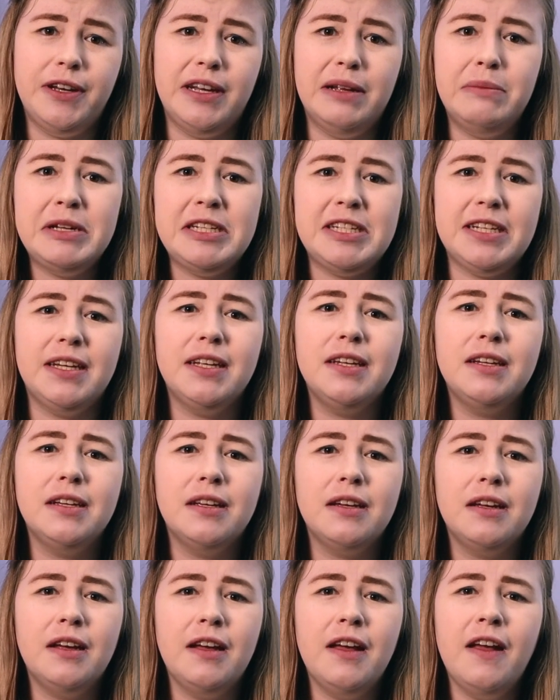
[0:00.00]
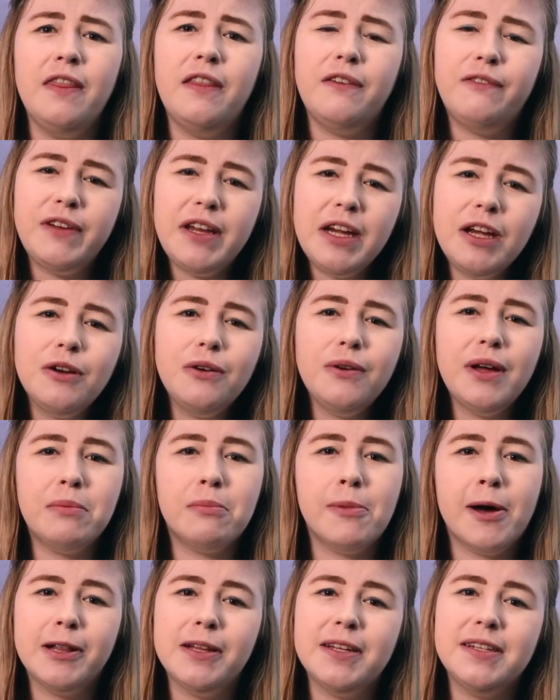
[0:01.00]
and limited, the video and
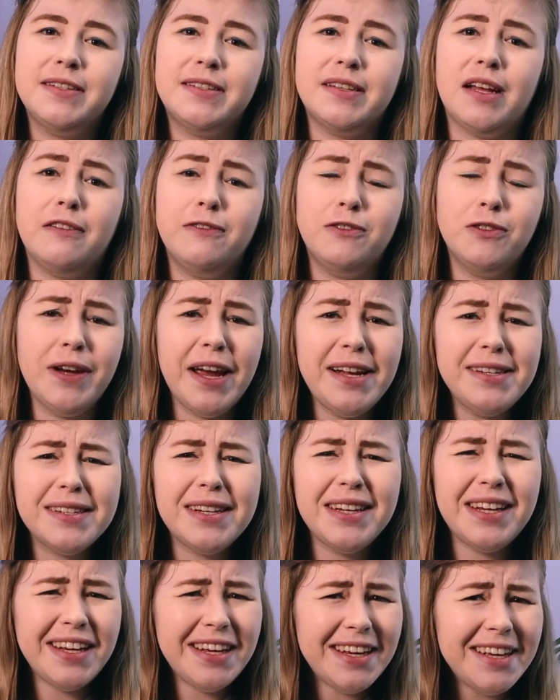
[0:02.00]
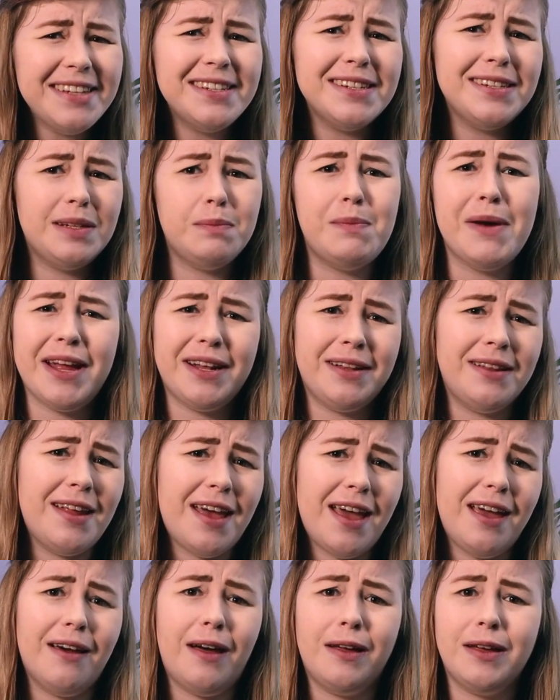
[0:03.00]
model itself created a heated debate in the
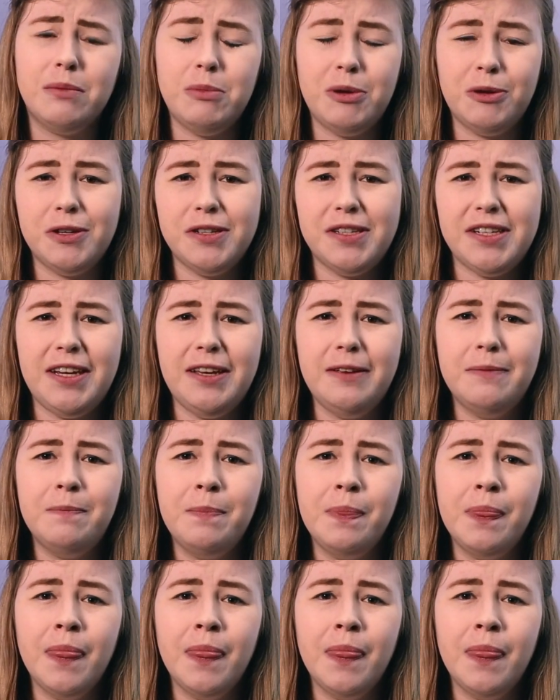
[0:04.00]
A I community.